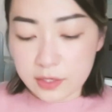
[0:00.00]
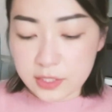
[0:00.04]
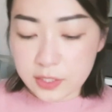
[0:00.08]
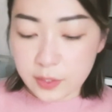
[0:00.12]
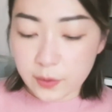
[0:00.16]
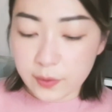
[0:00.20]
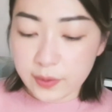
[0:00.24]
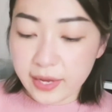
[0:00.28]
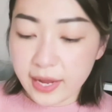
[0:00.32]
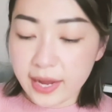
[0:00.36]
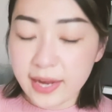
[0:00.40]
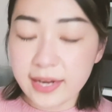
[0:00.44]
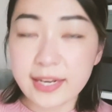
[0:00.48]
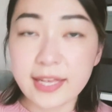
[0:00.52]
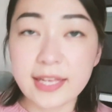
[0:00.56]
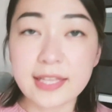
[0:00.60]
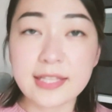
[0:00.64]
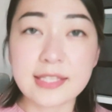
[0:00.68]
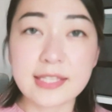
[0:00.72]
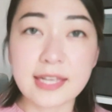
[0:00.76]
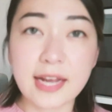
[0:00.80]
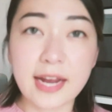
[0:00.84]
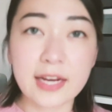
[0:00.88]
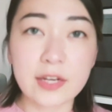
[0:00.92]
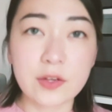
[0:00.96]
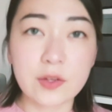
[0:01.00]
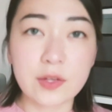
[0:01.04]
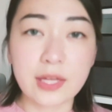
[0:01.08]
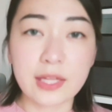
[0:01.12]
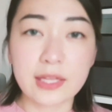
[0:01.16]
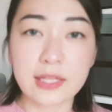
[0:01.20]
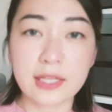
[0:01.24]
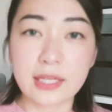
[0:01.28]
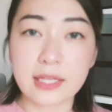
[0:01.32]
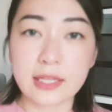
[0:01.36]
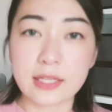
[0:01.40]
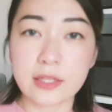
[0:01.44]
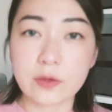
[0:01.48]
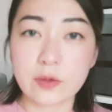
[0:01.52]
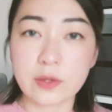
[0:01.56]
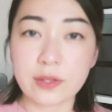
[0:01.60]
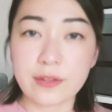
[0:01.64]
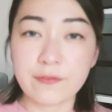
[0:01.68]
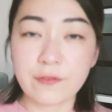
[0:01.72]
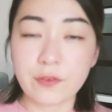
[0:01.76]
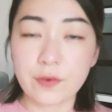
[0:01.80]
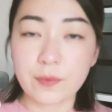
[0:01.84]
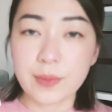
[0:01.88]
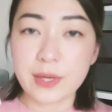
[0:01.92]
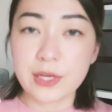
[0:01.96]
So again, inside you get the little
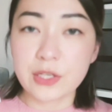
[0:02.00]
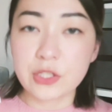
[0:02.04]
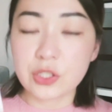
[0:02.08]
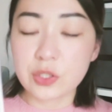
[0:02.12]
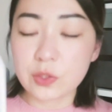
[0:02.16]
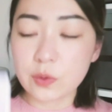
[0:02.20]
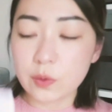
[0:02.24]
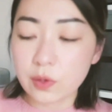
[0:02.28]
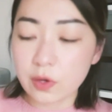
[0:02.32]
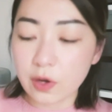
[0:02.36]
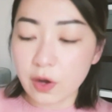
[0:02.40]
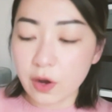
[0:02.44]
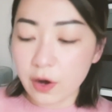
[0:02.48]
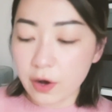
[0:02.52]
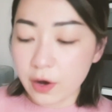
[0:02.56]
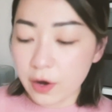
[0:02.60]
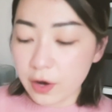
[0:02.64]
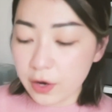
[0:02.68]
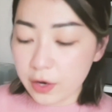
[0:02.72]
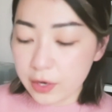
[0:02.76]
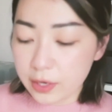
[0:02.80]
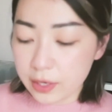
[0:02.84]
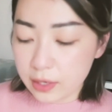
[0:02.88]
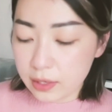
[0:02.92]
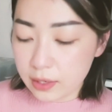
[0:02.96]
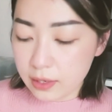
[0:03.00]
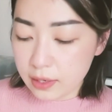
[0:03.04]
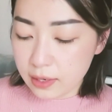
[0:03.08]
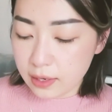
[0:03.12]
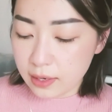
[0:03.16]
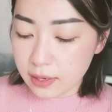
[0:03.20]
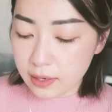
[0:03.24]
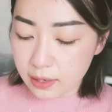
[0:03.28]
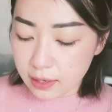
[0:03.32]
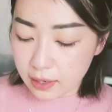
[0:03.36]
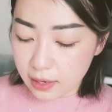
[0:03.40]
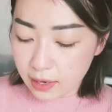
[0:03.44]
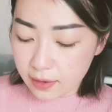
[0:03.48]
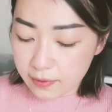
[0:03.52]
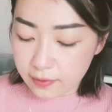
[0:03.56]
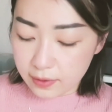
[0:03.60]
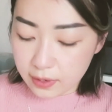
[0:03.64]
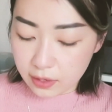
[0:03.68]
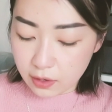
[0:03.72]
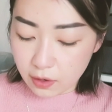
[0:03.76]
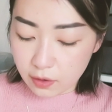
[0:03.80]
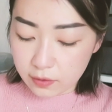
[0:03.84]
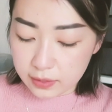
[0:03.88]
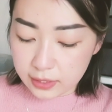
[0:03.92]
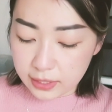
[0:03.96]
informational card, and
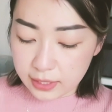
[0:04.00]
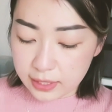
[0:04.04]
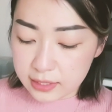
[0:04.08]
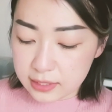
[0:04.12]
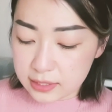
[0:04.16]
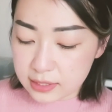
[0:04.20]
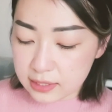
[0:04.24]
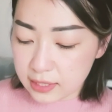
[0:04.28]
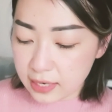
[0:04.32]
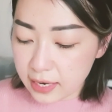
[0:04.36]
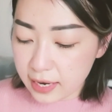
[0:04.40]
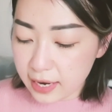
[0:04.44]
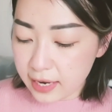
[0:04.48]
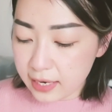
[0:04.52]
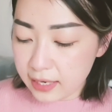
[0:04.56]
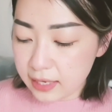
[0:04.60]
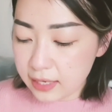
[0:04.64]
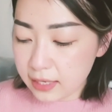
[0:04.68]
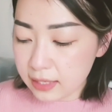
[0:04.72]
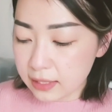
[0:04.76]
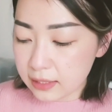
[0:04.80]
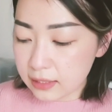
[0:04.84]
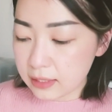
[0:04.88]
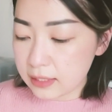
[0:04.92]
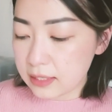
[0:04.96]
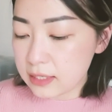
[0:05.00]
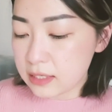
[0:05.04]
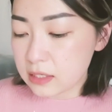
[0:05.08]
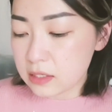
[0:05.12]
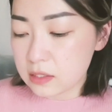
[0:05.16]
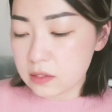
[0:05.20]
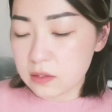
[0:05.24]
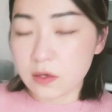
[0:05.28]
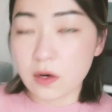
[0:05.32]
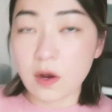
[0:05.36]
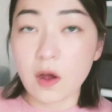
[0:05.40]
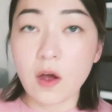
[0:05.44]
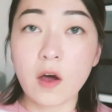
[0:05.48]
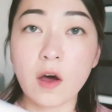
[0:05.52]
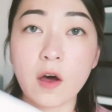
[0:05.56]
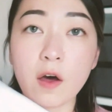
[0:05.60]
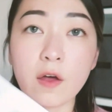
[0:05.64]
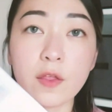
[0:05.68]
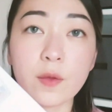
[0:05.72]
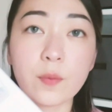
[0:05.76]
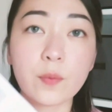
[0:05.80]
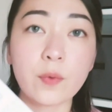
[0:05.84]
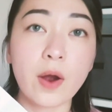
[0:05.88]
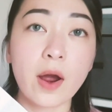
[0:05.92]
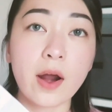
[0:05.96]
then on the inside it lists
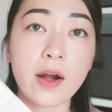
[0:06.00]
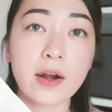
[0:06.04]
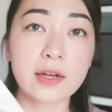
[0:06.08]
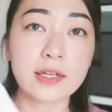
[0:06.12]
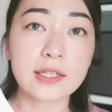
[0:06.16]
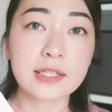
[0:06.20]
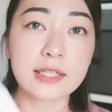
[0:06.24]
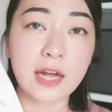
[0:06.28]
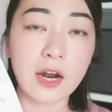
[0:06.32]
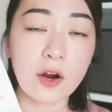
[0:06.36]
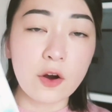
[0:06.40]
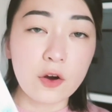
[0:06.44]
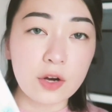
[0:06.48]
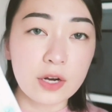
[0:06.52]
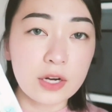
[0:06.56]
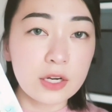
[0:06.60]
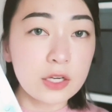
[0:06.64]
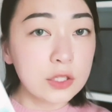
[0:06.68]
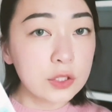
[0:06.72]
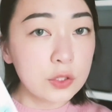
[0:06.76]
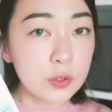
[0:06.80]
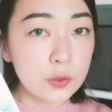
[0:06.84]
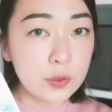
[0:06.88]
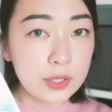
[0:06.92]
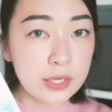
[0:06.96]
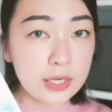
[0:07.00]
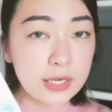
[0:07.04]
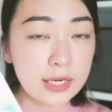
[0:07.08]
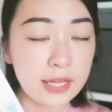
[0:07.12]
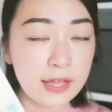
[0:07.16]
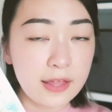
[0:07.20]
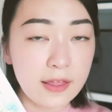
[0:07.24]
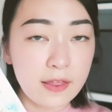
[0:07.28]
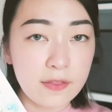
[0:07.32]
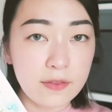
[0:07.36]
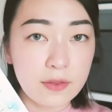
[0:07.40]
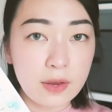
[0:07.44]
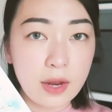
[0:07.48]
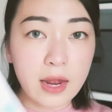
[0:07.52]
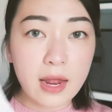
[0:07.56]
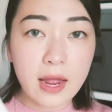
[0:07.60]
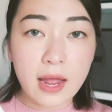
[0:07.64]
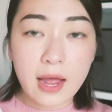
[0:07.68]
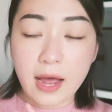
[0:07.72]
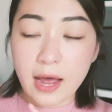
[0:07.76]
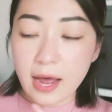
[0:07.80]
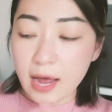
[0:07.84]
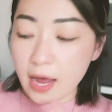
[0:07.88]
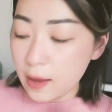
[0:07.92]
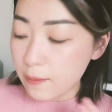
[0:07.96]
all the products that are included in
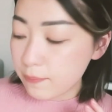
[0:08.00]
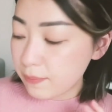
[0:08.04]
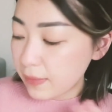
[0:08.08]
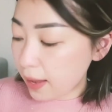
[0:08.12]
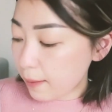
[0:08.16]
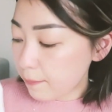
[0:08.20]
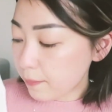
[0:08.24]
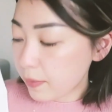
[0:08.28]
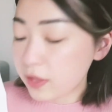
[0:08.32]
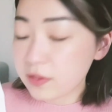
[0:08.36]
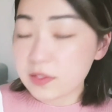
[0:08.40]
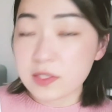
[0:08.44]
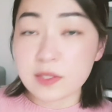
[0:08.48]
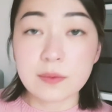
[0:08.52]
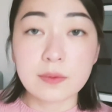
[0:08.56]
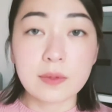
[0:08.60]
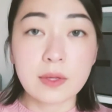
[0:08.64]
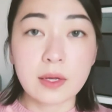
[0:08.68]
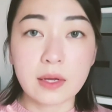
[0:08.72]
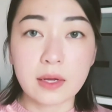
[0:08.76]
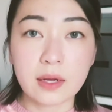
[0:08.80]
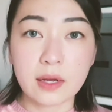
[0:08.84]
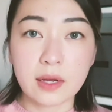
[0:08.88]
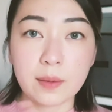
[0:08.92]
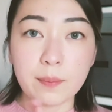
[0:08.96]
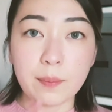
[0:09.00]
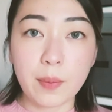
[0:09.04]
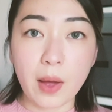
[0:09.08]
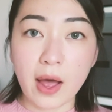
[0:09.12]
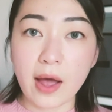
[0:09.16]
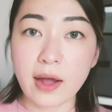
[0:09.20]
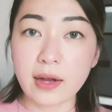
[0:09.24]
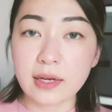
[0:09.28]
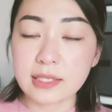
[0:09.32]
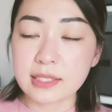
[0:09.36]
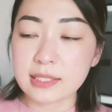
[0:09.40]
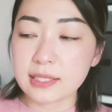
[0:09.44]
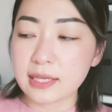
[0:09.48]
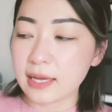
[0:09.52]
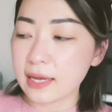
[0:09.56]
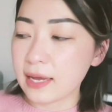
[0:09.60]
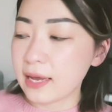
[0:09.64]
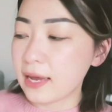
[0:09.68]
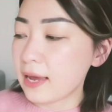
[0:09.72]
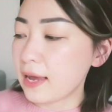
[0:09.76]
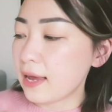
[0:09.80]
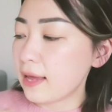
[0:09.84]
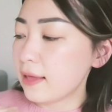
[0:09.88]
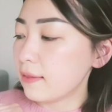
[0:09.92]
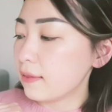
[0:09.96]
that month's box,
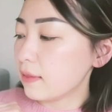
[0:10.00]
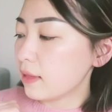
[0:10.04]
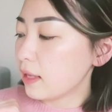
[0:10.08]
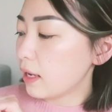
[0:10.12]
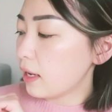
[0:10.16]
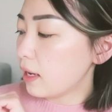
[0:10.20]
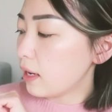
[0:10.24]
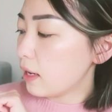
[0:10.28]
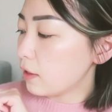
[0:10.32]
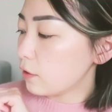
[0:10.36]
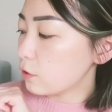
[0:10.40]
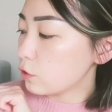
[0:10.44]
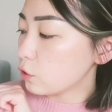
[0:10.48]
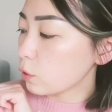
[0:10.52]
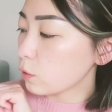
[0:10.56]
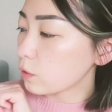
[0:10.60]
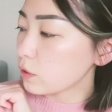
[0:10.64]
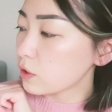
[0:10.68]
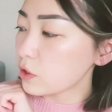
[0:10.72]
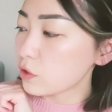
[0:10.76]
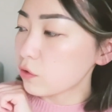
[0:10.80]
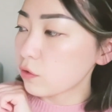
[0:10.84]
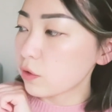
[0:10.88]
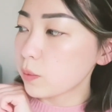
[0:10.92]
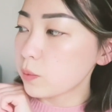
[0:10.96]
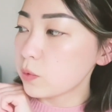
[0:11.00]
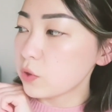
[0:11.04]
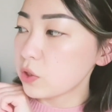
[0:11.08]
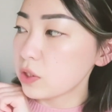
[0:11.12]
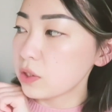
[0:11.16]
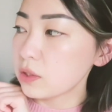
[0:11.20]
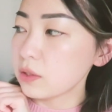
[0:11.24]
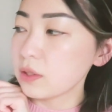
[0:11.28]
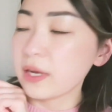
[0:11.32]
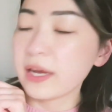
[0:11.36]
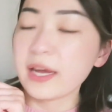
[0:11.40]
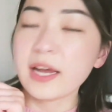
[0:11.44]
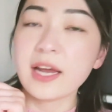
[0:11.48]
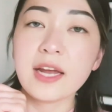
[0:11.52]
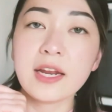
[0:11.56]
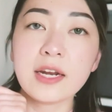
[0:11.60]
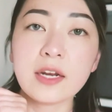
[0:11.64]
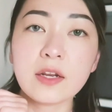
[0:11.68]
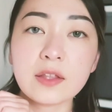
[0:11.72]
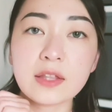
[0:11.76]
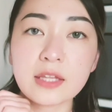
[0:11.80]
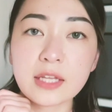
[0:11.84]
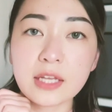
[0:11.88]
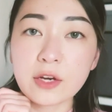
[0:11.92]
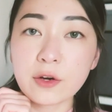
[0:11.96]
and then short description
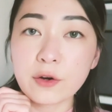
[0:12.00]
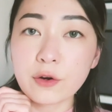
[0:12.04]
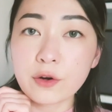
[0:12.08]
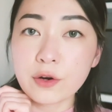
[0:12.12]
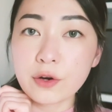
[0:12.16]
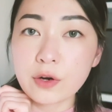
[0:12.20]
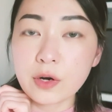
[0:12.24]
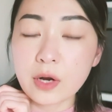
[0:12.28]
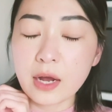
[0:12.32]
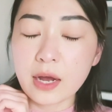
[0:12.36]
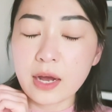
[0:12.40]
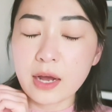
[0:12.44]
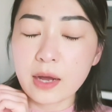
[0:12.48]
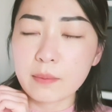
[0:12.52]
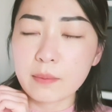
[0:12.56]
and their